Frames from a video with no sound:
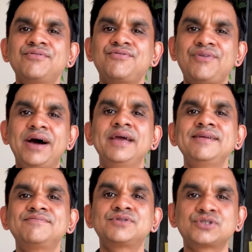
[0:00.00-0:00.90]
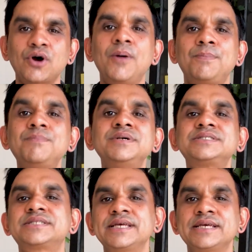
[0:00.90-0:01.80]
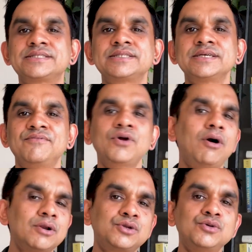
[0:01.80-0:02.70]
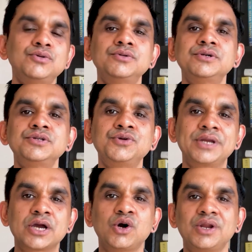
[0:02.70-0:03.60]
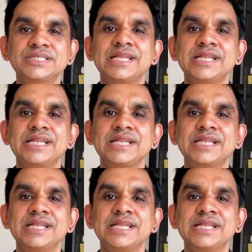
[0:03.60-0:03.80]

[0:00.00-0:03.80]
5 top mistakes we all do during a college